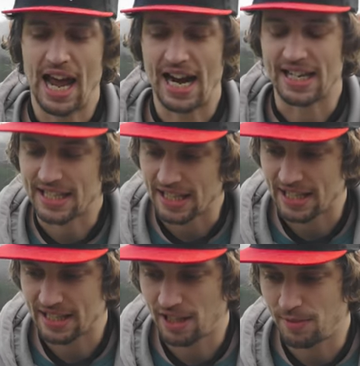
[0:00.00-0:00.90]
And it's
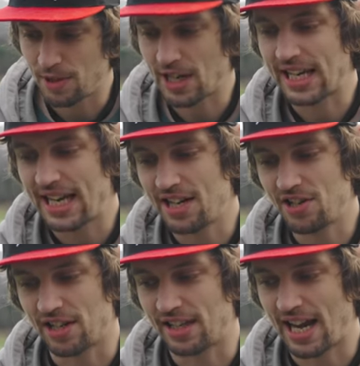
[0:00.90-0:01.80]
this
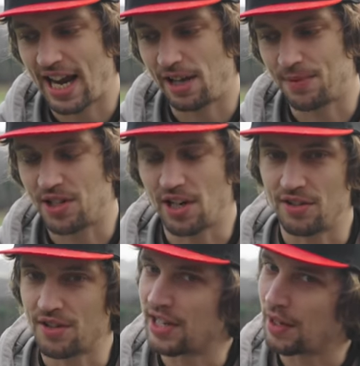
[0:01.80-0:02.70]
communication that helps you to
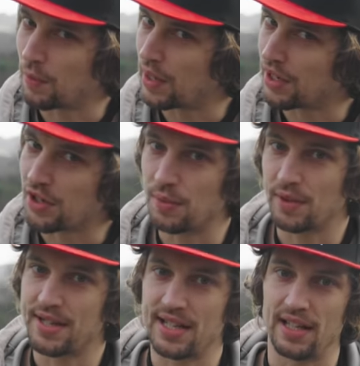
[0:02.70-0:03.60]
understand where you
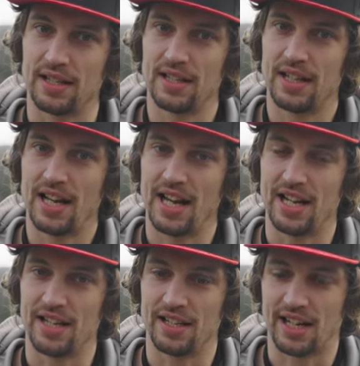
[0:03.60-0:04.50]
will sit
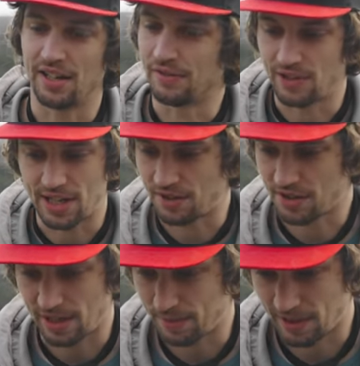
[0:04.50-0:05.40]
in the kind of grander
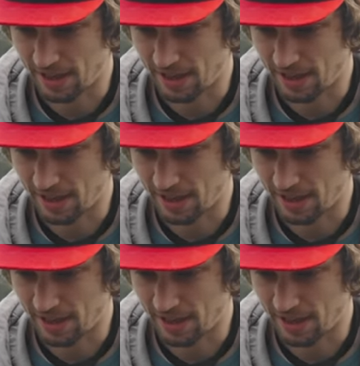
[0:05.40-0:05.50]
scheme of